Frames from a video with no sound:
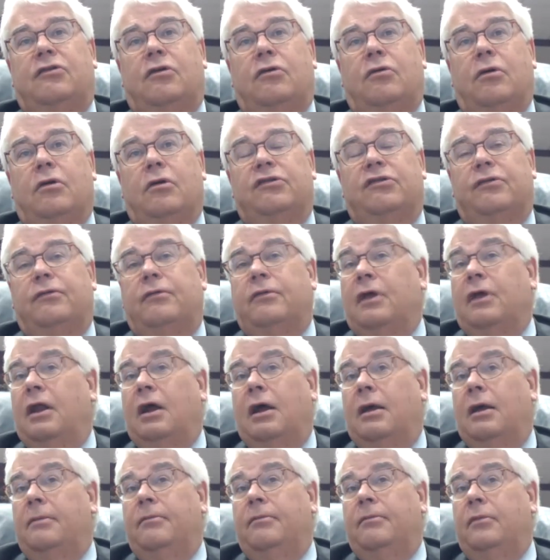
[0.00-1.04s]
course that
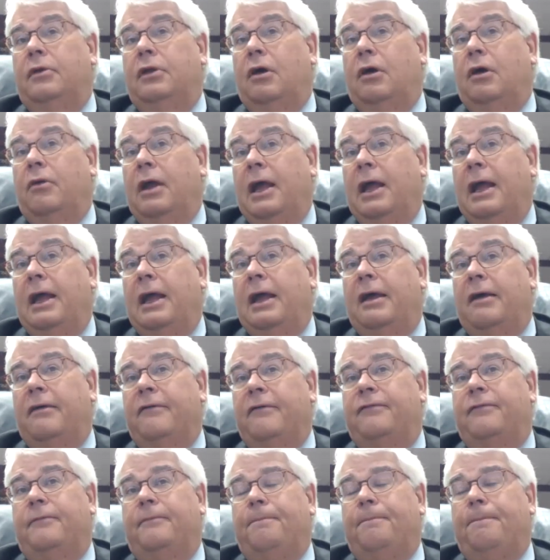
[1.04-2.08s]
I don't have.